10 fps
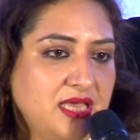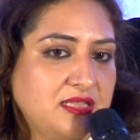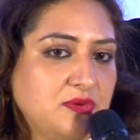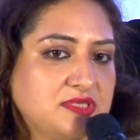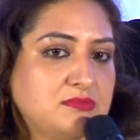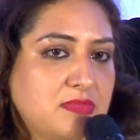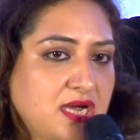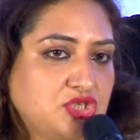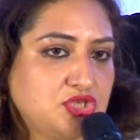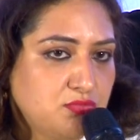There was
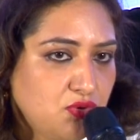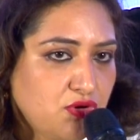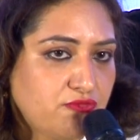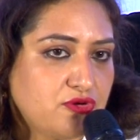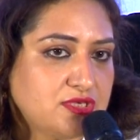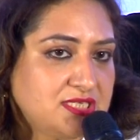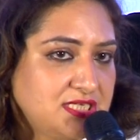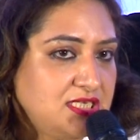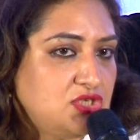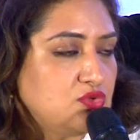much more for a
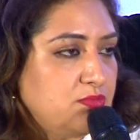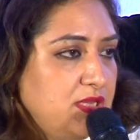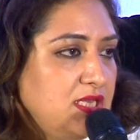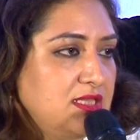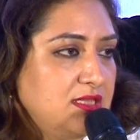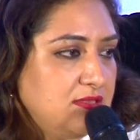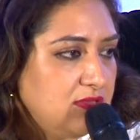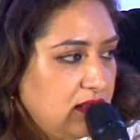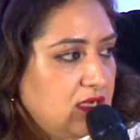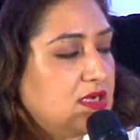city to be
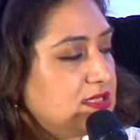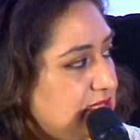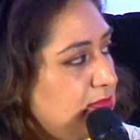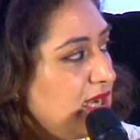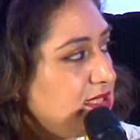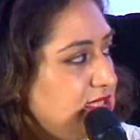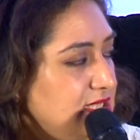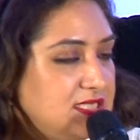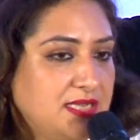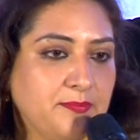a smart
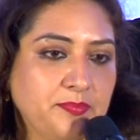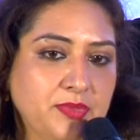city.